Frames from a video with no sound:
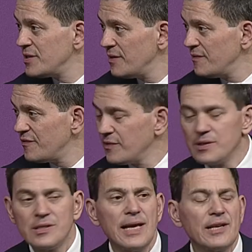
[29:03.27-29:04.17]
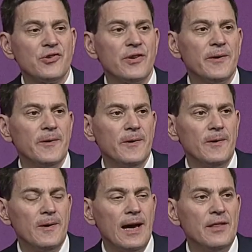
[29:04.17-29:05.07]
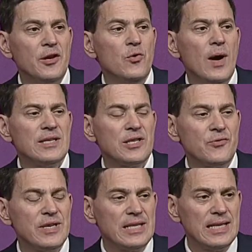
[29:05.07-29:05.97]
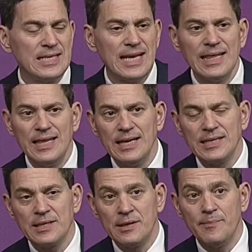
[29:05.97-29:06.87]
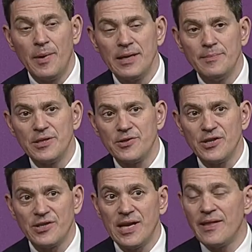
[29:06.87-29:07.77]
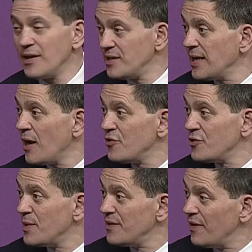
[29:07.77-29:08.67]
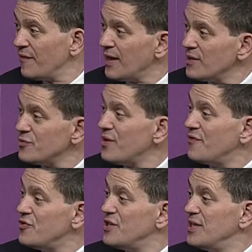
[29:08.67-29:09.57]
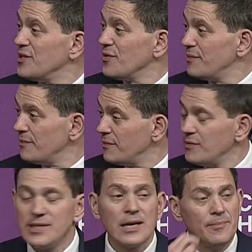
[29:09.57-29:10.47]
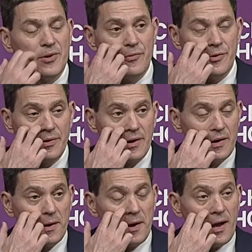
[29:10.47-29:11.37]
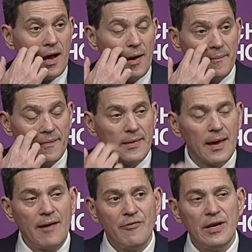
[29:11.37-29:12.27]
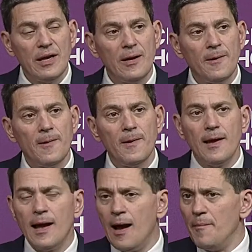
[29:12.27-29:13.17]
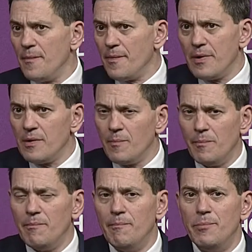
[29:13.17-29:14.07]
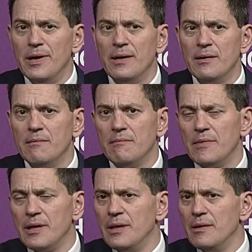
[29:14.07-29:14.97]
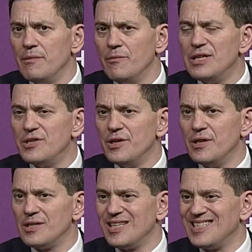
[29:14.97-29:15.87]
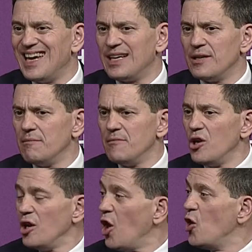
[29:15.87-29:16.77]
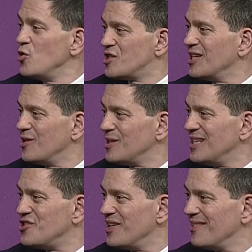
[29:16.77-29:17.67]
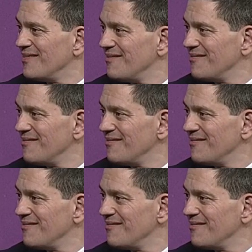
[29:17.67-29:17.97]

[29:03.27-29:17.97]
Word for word: deserve sanctuary. And the US has recently said that it's the Biden administration said they're going to take 125,000 refugees on resettlement route um, every year. Um, Britain in recent years has taken low single digit